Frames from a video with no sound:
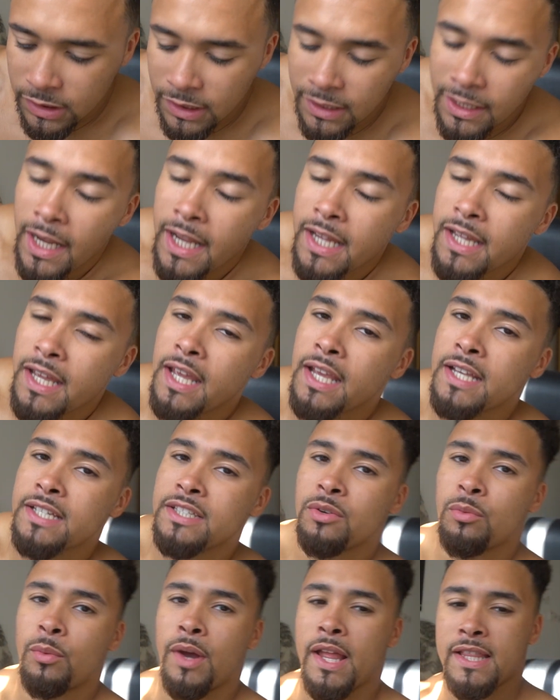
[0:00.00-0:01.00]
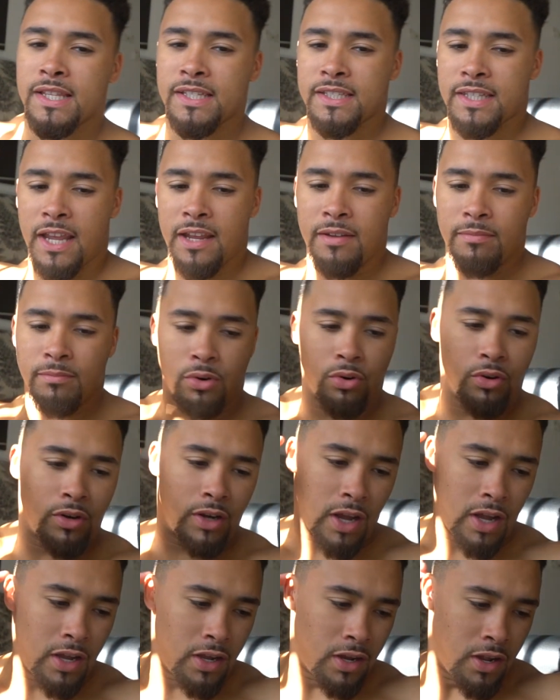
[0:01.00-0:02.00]
Today is Wednesday
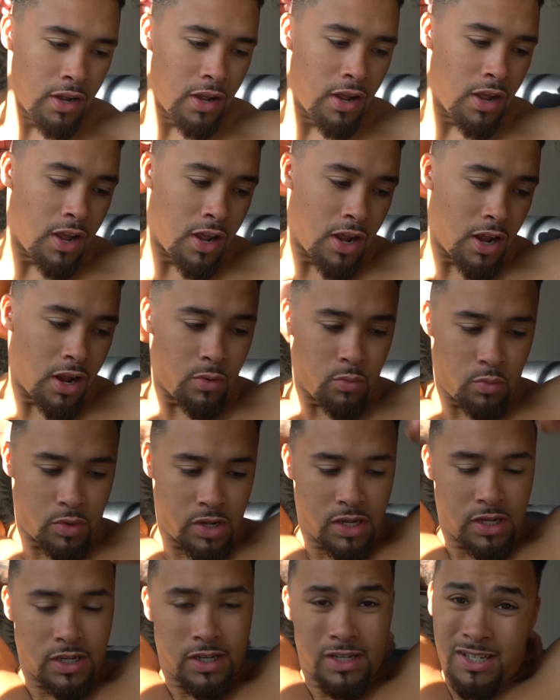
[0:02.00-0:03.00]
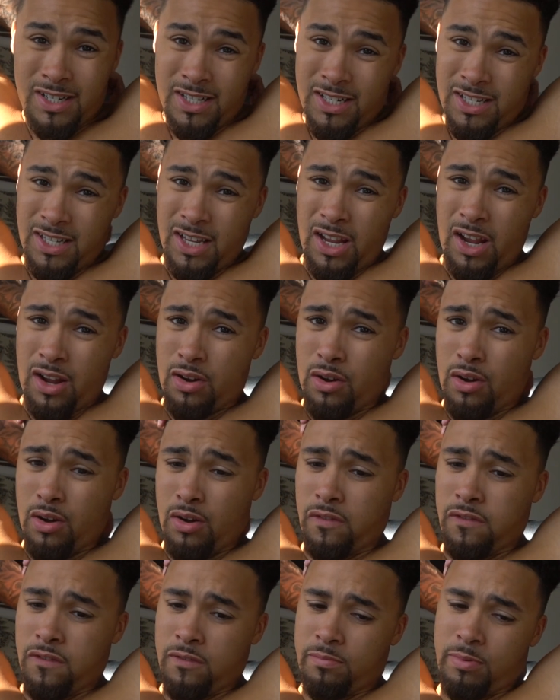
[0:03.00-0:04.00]
morning and we are gonna start
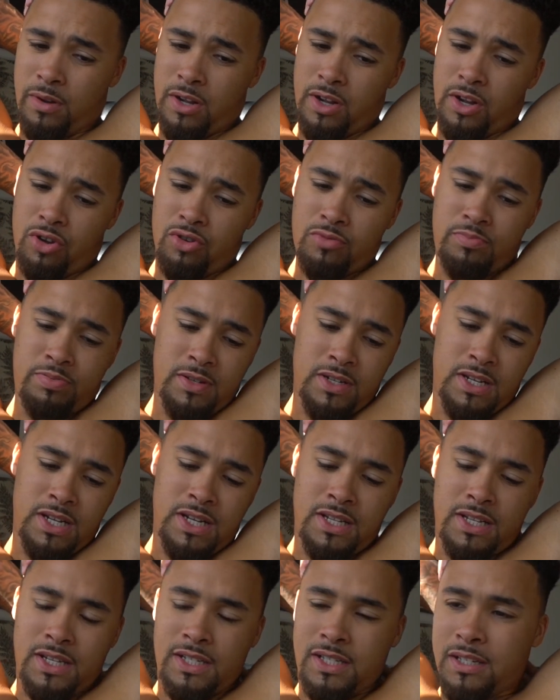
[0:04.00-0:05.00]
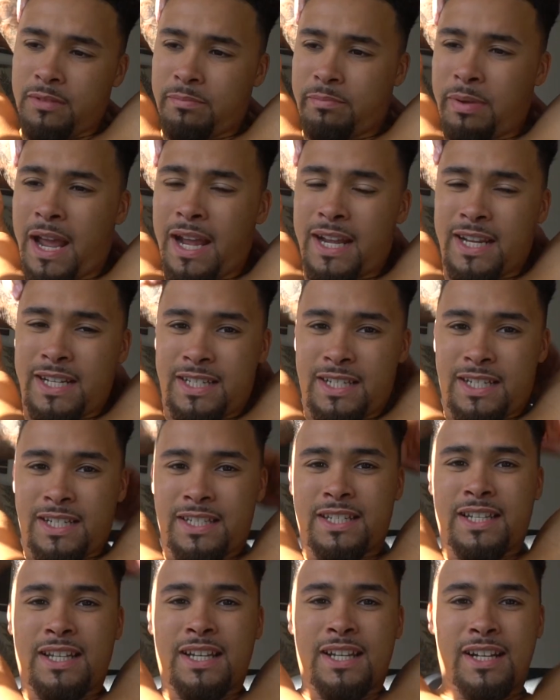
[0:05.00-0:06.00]
off by opening some
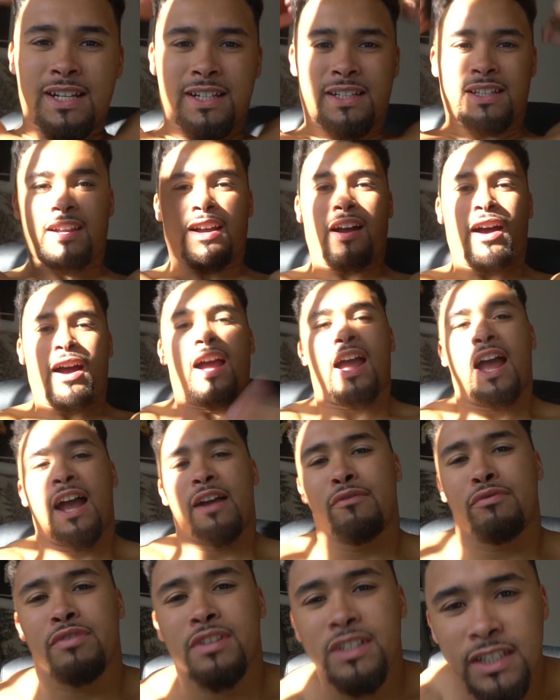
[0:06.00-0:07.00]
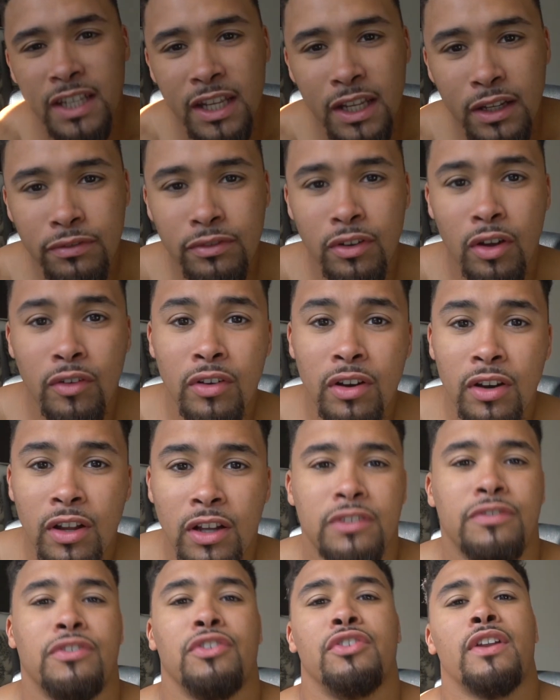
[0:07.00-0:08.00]
packages that I have received over the
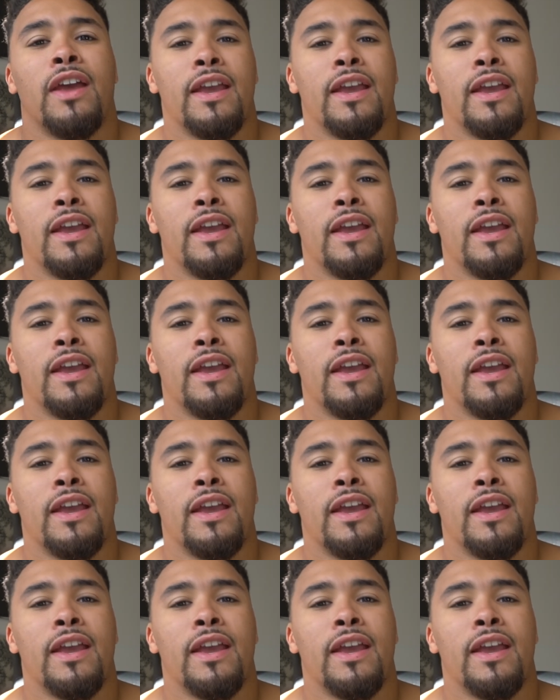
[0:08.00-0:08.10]
last few